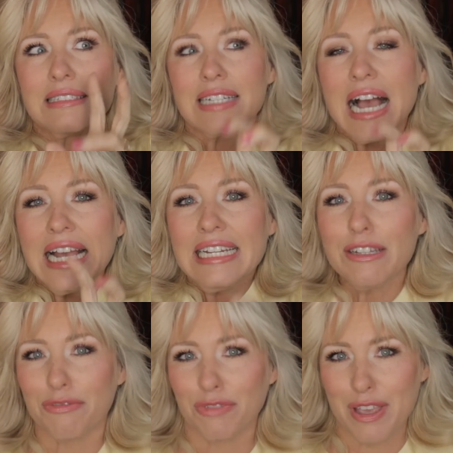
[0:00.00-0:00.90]
kind
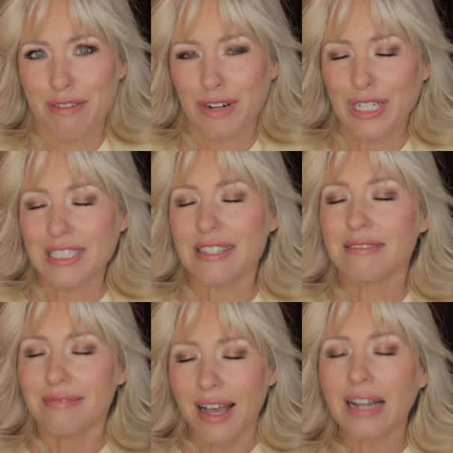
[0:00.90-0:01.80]
of flavor. It's
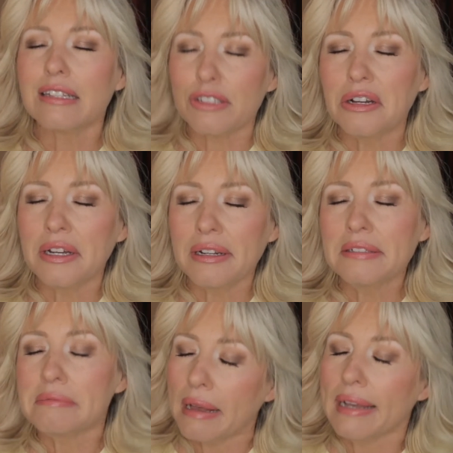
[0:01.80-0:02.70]
not as
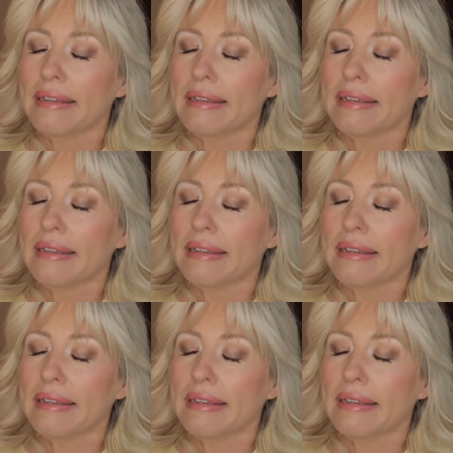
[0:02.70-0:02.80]
good, I